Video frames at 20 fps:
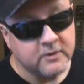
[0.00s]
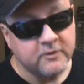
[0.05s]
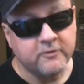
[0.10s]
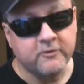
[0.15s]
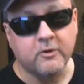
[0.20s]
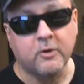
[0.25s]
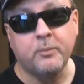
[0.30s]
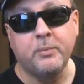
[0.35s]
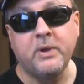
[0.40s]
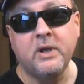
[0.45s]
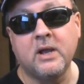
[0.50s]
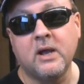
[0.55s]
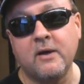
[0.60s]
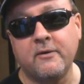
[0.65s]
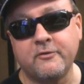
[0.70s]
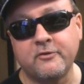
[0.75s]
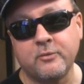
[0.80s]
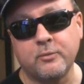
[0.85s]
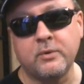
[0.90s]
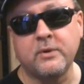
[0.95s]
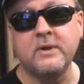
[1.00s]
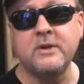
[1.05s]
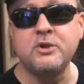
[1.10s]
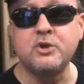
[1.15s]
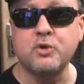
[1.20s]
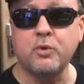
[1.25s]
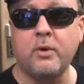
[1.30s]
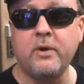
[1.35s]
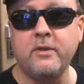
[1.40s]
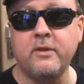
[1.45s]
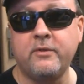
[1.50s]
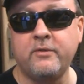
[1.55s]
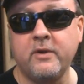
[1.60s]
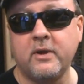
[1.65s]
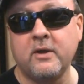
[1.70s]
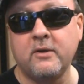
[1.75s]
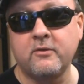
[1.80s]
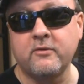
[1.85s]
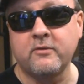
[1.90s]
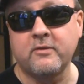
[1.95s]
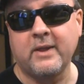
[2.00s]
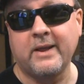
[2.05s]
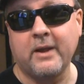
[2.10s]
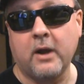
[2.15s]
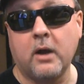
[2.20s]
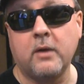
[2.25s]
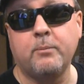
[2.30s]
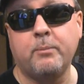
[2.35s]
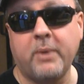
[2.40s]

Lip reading: So be comfortable. Enjoy the things like